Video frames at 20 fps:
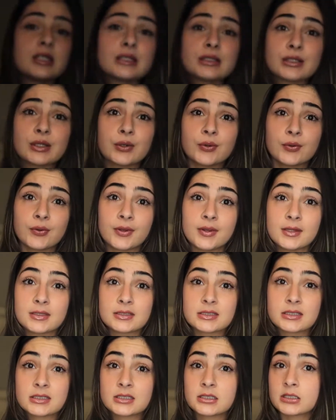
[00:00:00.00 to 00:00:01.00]
So
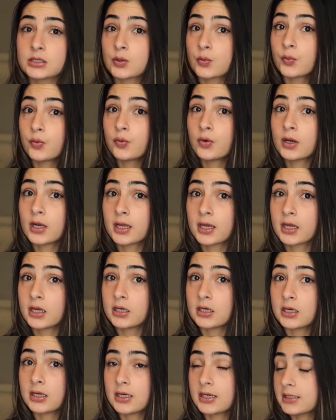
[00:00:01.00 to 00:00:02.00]
this is what I
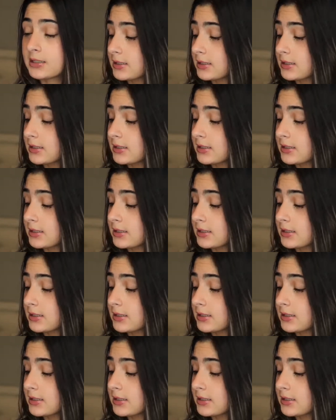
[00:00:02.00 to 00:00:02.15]
got.